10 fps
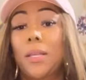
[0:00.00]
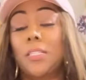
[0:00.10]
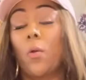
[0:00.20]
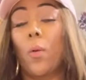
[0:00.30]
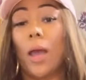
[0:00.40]

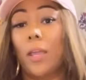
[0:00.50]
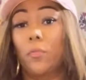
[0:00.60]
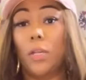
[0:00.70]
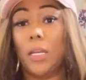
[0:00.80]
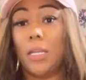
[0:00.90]
miss hawaii
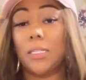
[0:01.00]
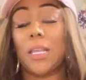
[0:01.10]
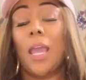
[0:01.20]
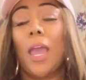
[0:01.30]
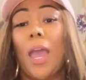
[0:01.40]
readings
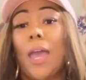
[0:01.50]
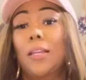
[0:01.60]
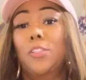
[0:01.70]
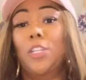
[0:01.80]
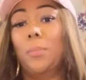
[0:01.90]
at
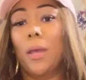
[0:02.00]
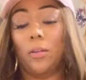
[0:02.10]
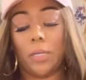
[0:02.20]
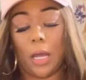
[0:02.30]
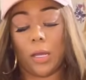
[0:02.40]

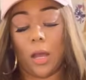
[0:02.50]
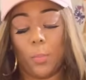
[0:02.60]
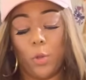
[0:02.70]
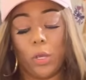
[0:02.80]
gmail dot com.